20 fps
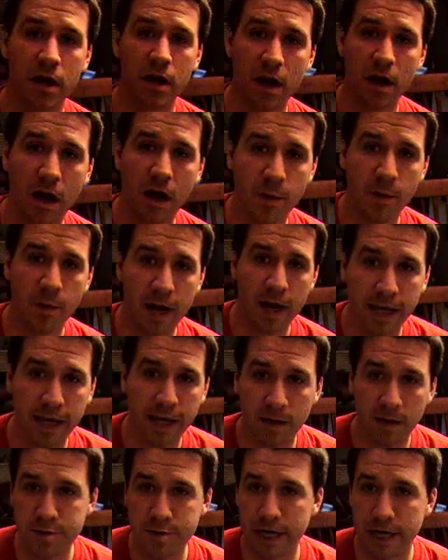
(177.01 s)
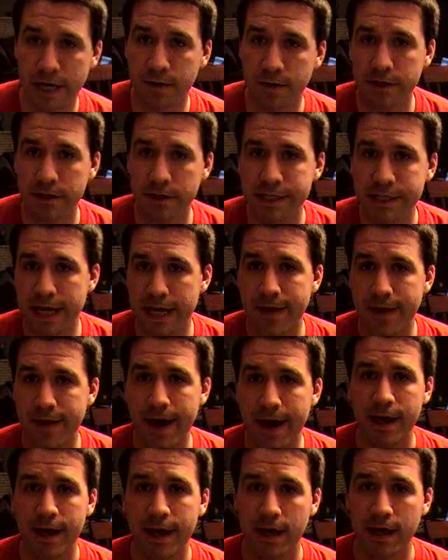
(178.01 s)
And I can objectively say
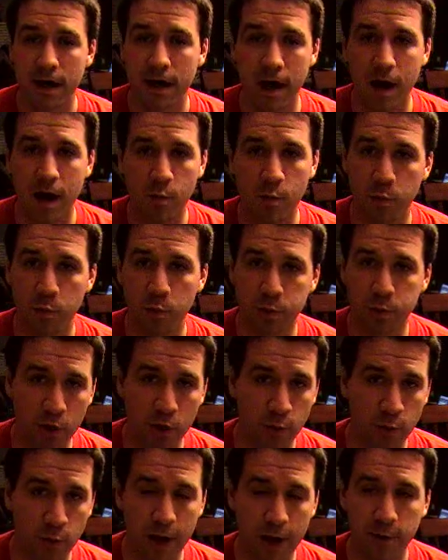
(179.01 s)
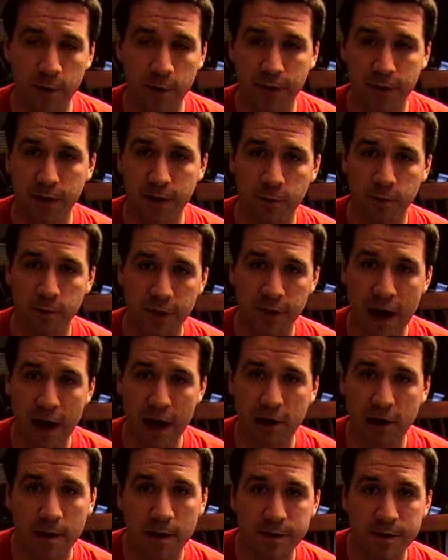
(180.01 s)
that we're blown away with
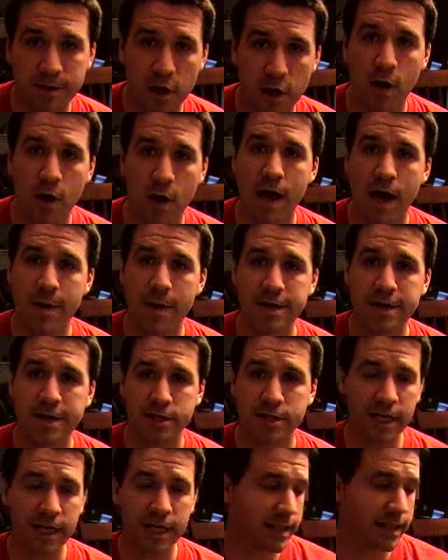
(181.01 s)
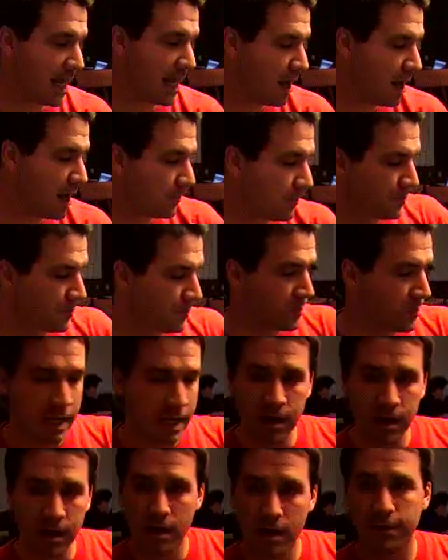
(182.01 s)
outcomes. So make sure to check that out.
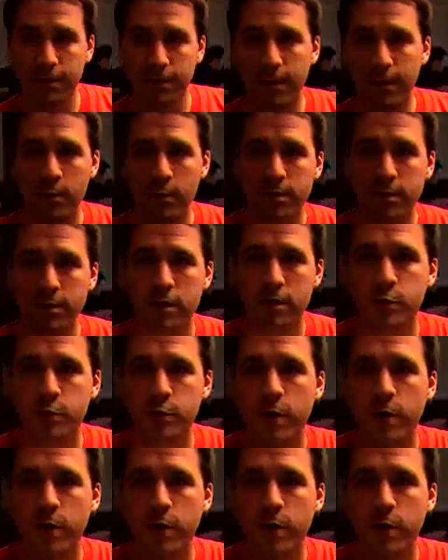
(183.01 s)
Follow us on